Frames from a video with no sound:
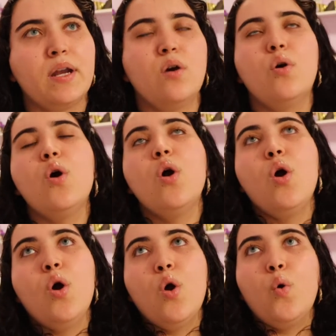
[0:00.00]
out
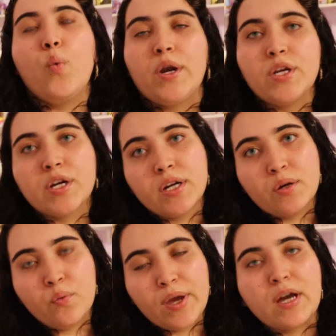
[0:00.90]
when you're
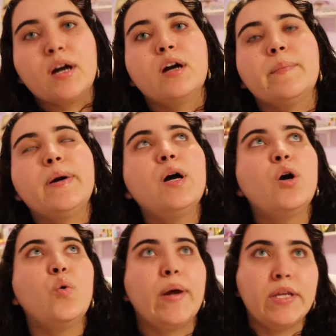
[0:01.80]
gonna wake up,
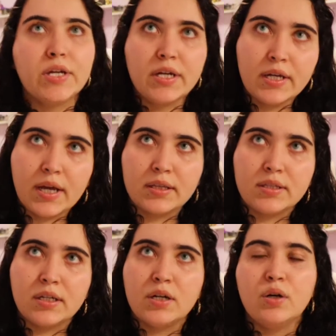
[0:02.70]
when you're gonna get
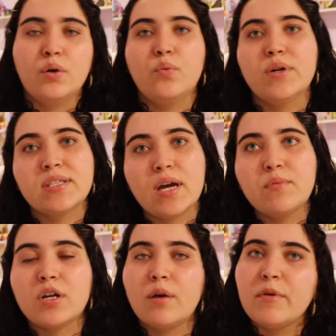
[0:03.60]
there, what time
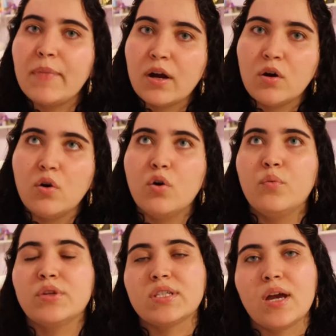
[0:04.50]
you're coming back home,
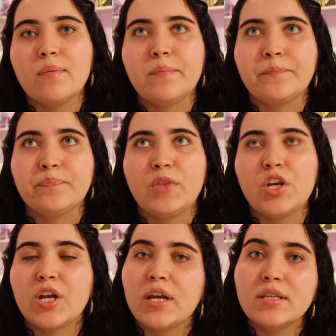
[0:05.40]
what time
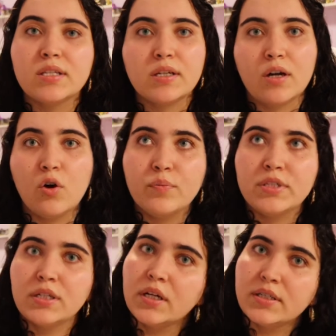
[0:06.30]
you're getting to home
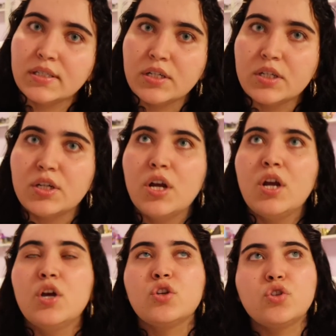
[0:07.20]
to cook dinner.
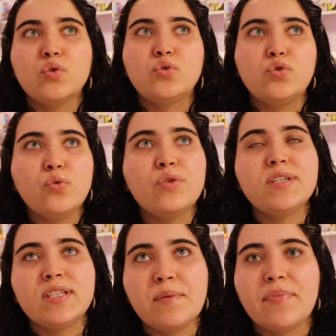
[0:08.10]
So do the
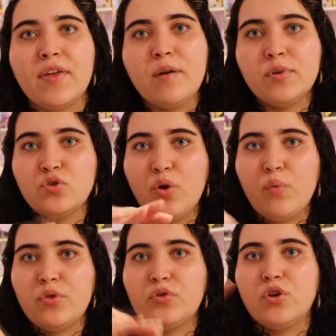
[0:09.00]
same thing, but do it
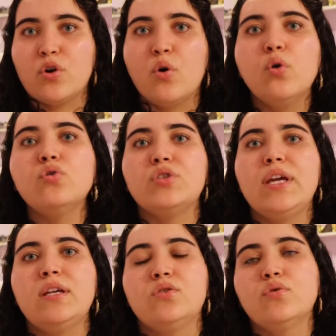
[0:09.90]
with your whole
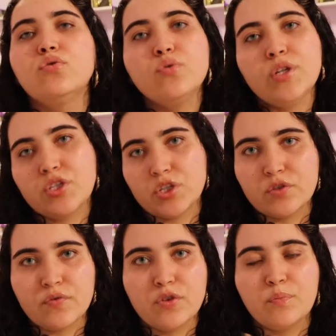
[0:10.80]
day. Don't do it
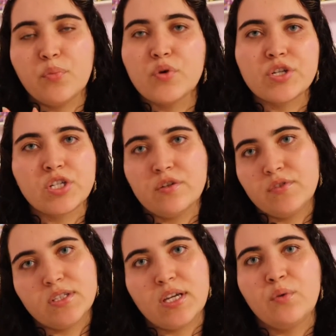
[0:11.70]
just for the portion of
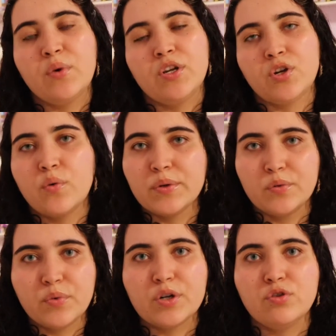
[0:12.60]
the day when you're going to
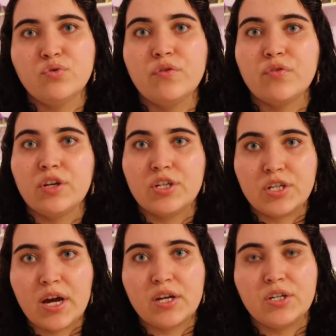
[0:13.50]
work. Do it for your
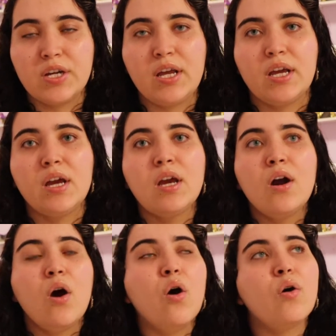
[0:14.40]
entire day.
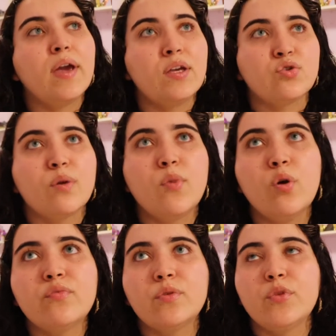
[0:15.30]
Okay, so I'm
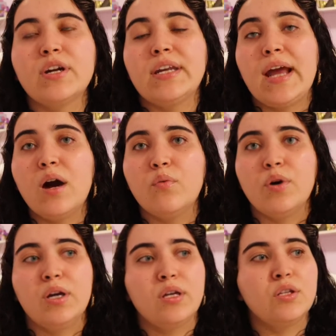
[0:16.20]
home from work, now
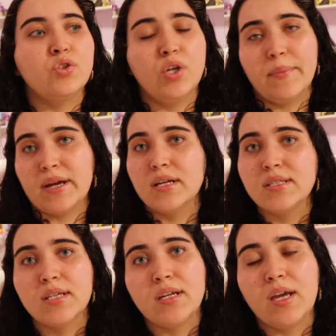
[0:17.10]
what? Am I gonna
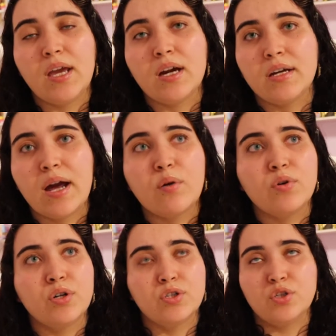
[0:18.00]
dedicate an
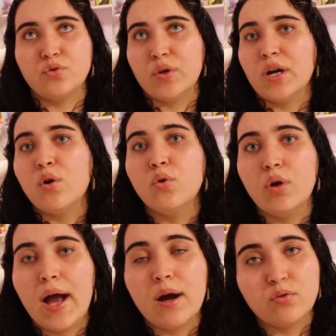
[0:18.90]
hour to doing
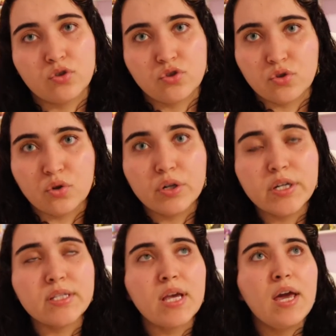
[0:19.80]
house
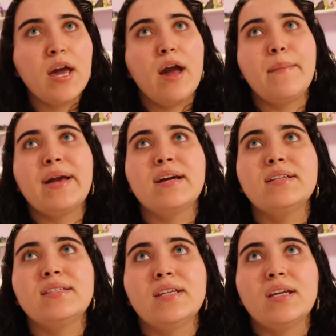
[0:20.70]
chores? Am I
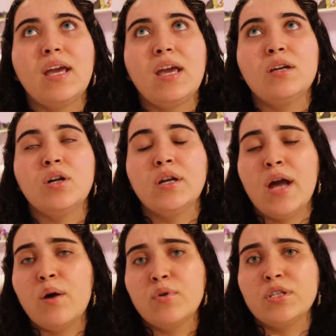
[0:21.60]
gonna dedicate an
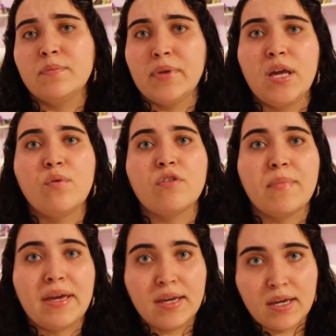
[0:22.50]
hour to playing with
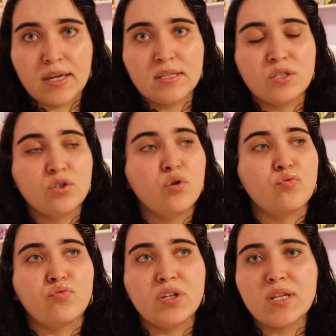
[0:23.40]
my kids? You know,
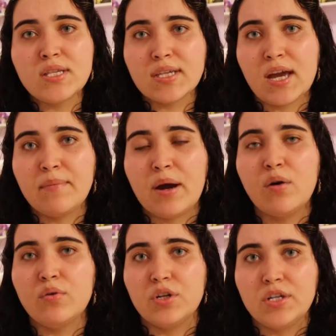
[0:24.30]
really time
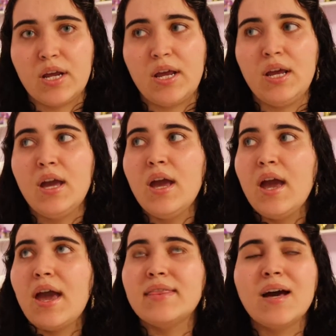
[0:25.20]
out your day.
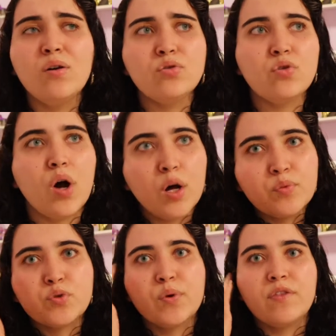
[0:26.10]
And that also
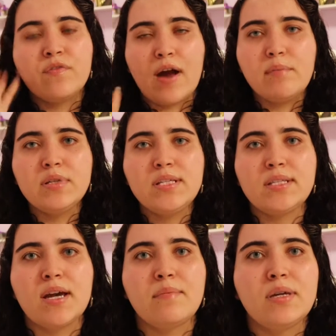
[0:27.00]
helps with family
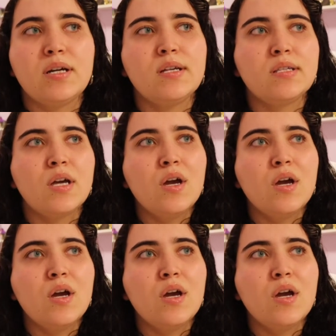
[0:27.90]
time, because